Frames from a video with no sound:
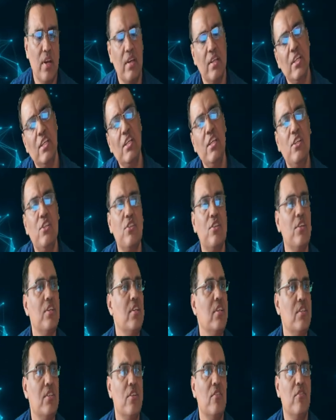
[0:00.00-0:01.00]
And each
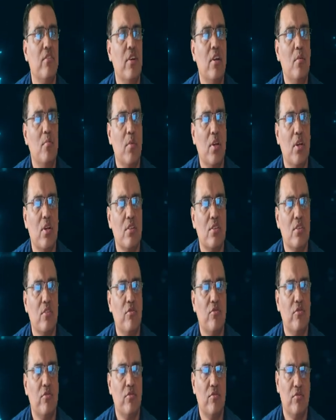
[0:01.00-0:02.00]
tree is different because
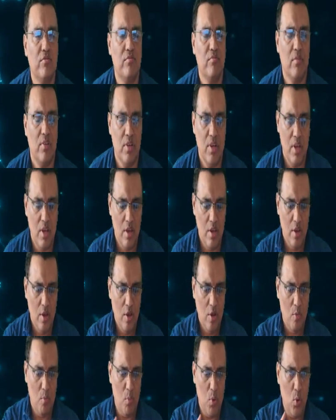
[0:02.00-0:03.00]
of
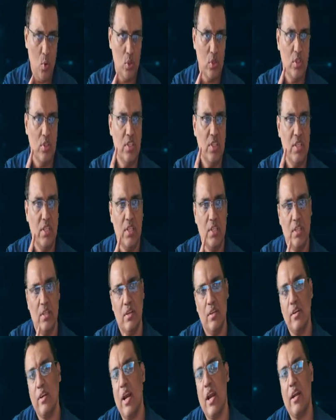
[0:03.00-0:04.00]
both the
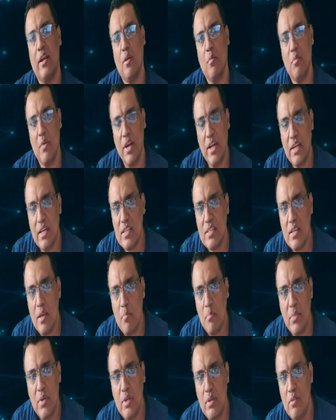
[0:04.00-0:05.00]
random data
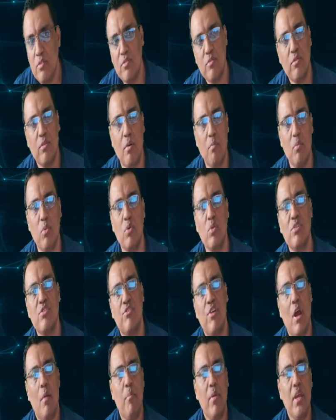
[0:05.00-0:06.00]
sample from
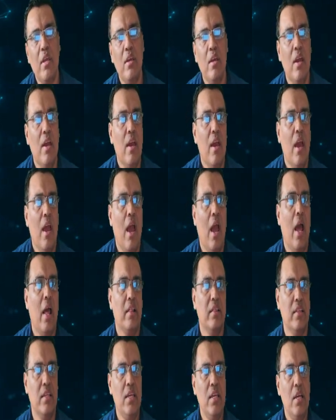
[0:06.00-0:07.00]
bootstrapping
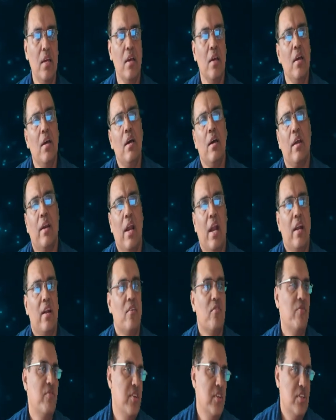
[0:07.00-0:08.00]
and the
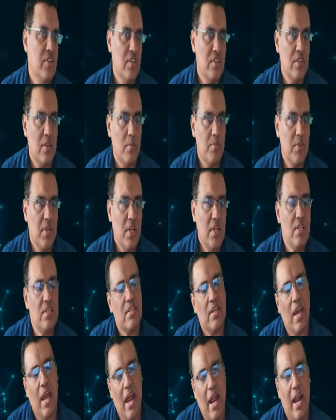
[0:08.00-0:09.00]
random feature
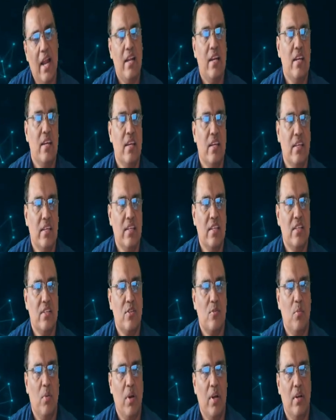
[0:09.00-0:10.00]
subsets at each
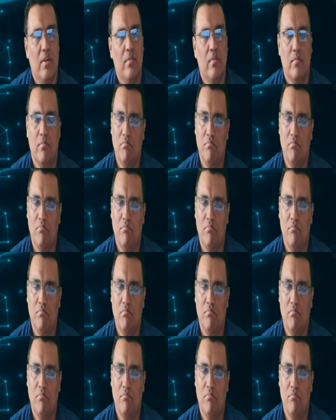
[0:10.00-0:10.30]
split.